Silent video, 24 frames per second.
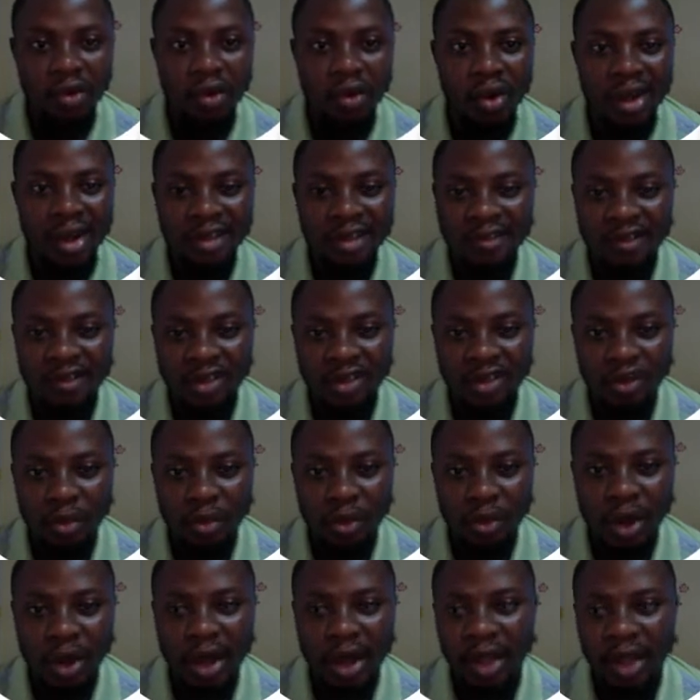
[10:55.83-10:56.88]
and set up
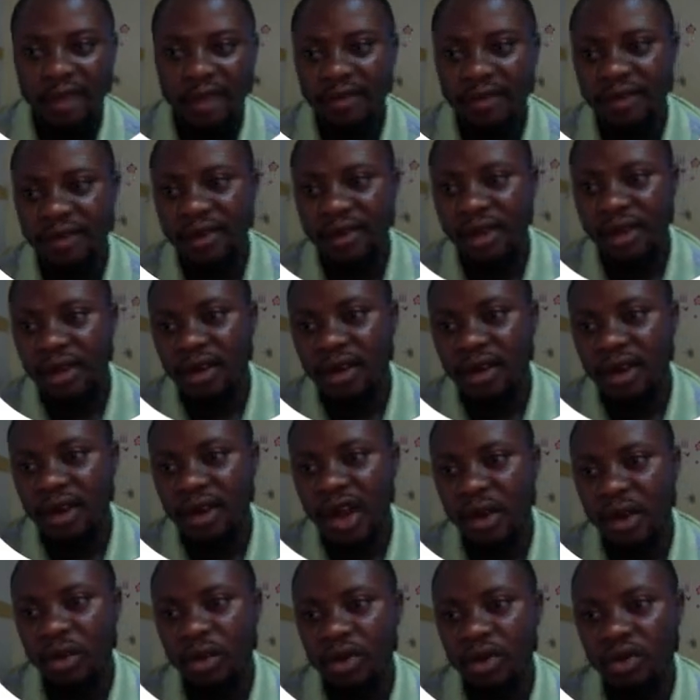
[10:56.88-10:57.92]
your ads.
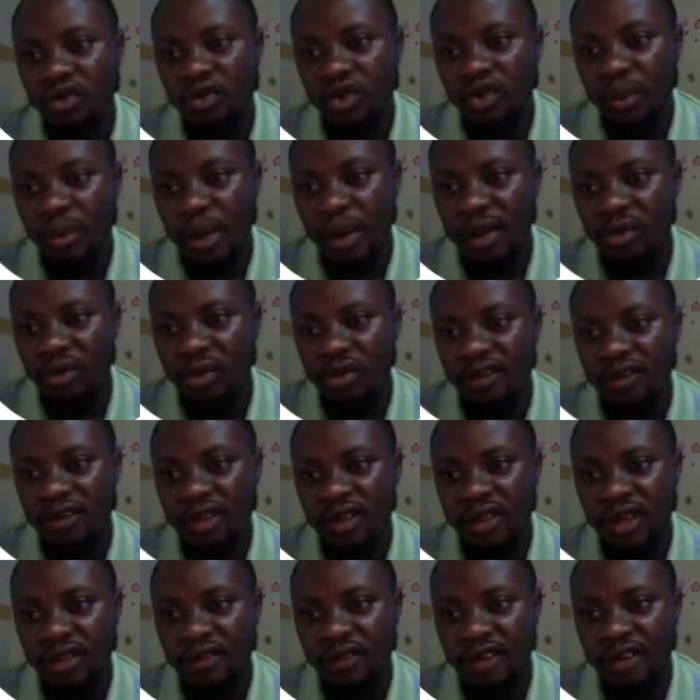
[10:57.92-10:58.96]
Now we just come back to these
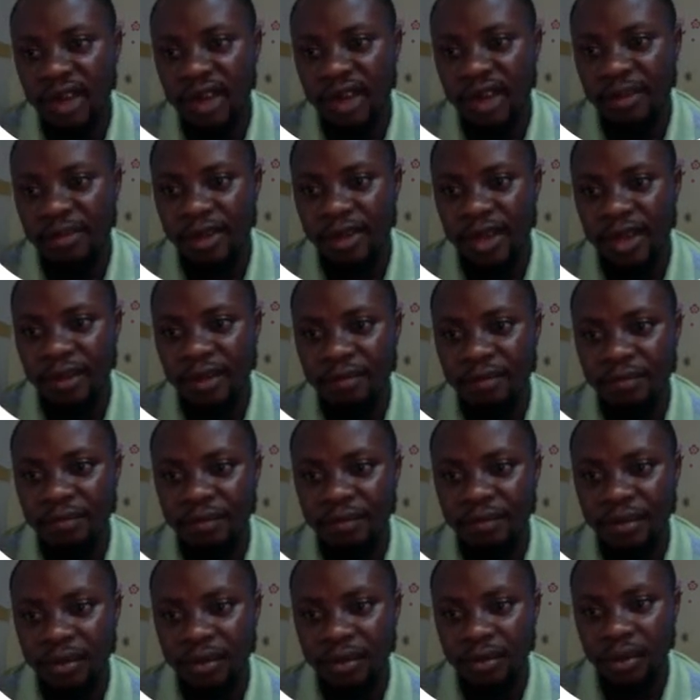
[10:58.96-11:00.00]
three stripes here.
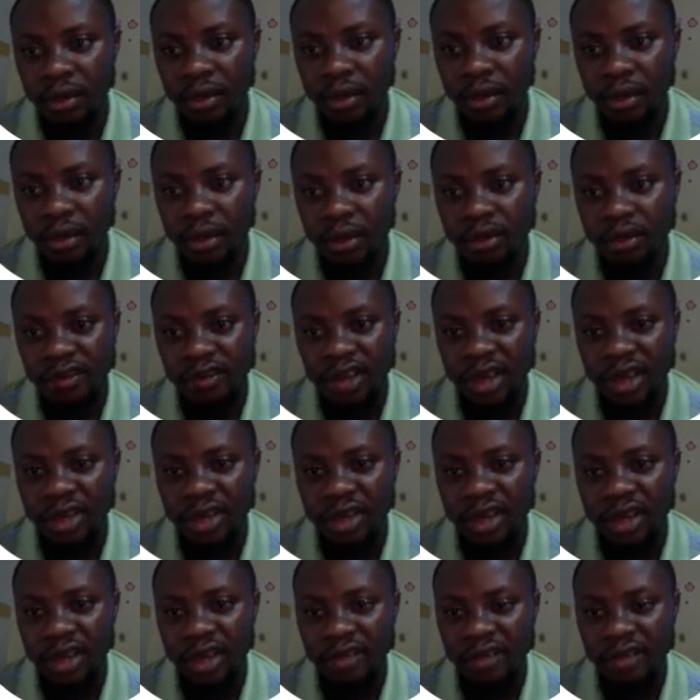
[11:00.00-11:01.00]
Select ads